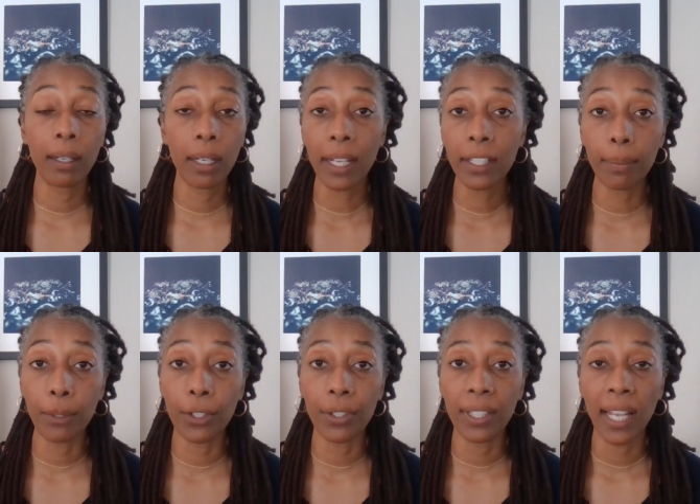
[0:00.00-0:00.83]

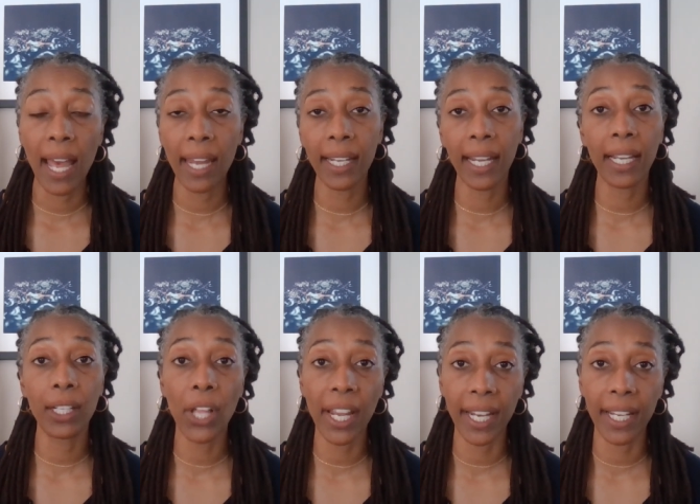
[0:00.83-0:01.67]
customers, how to get
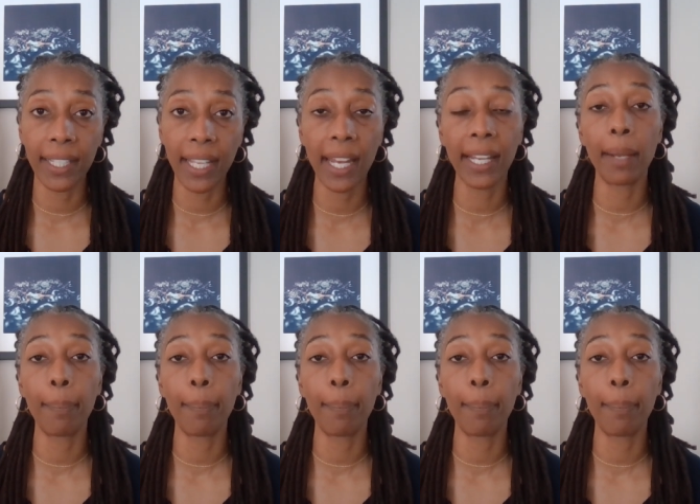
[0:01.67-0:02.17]
clients, how to get